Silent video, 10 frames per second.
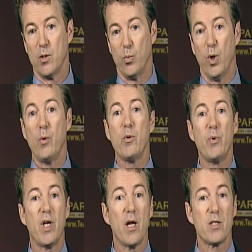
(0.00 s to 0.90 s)
Where would we
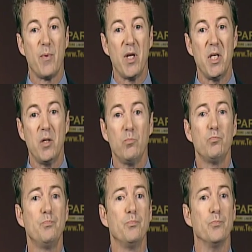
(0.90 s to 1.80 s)
cut spending?
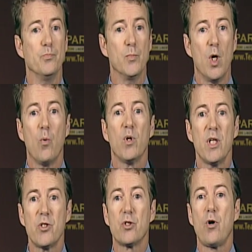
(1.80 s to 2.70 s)
Well,
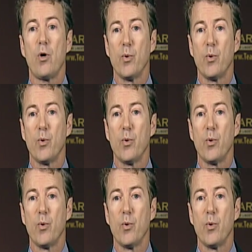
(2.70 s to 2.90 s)
let's start